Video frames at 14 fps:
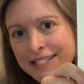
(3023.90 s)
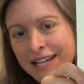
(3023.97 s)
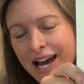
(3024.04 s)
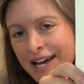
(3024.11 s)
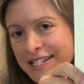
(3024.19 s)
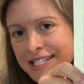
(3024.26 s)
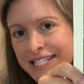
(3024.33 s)

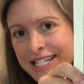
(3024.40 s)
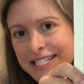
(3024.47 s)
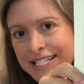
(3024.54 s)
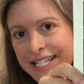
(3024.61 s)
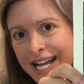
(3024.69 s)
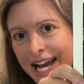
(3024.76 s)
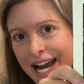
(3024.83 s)

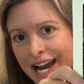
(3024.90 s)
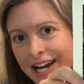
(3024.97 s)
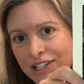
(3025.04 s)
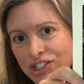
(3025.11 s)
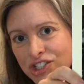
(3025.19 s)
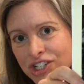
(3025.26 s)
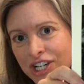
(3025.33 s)
Stacey
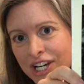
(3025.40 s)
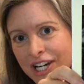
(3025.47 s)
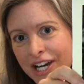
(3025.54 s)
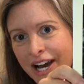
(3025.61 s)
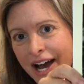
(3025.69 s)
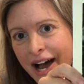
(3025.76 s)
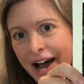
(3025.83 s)
Nash,
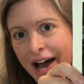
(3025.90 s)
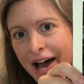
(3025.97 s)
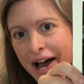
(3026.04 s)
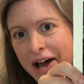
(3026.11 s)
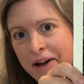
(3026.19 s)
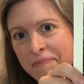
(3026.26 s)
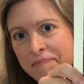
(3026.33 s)

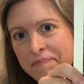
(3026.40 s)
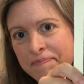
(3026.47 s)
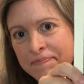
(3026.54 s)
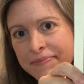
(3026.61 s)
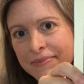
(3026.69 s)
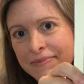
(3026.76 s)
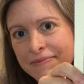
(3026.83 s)

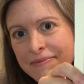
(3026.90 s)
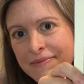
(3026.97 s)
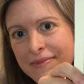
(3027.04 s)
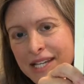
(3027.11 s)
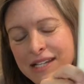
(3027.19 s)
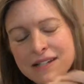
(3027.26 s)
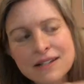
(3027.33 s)

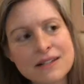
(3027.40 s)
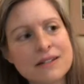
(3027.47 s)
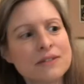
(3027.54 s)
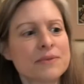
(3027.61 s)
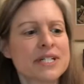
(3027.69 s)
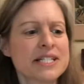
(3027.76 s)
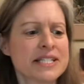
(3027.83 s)

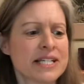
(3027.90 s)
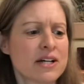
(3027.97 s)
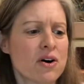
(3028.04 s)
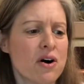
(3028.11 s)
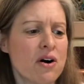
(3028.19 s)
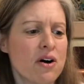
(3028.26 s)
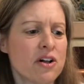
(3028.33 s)
what is it
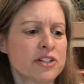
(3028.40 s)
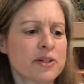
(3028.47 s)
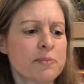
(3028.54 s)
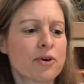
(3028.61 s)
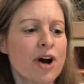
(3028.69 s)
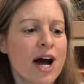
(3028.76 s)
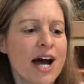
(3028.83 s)
called?
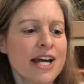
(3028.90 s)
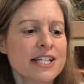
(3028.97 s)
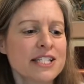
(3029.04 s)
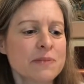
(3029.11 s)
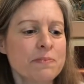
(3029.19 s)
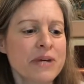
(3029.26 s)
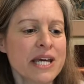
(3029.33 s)

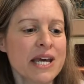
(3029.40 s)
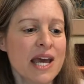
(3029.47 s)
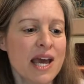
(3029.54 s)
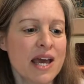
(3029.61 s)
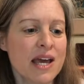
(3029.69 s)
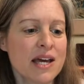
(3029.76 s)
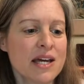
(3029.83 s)
Prized
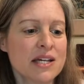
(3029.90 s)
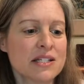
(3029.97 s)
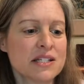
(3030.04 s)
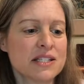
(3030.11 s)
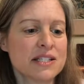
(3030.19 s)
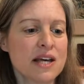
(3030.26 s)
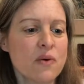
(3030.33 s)
Pig
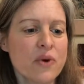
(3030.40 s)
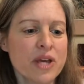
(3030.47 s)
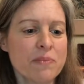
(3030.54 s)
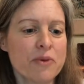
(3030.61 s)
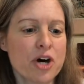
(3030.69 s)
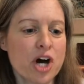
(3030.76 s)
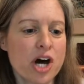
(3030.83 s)
Sewing
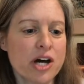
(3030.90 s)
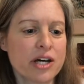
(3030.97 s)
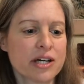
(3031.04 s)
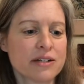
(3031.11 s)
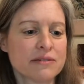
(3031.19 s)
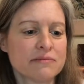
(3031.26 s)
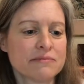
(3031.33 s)
Book
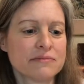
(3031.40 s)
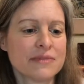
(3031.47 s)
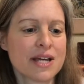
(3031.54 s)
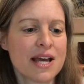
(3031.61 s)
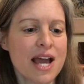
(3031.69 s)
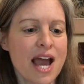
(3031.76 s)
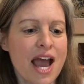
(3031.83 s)

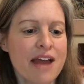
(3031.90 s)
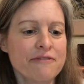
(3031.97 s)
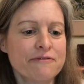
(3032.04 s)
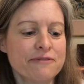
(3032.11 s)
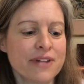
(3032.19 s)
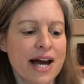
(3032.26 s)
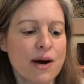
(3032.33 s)
and
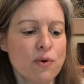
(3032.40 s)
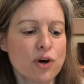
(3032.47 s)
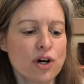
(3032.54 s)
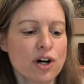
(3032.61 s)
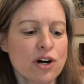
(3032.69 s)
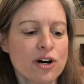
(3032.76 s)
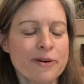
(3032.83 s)
Flower
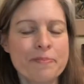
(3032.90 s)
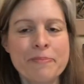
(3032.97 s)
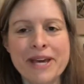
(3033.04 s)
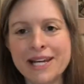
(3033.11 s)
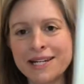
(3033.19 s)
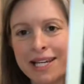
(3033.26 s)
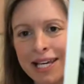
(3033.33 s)
Urn
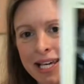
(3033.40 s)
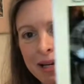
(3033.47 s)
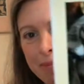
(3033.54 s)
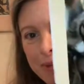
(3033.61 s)
Pin Keep.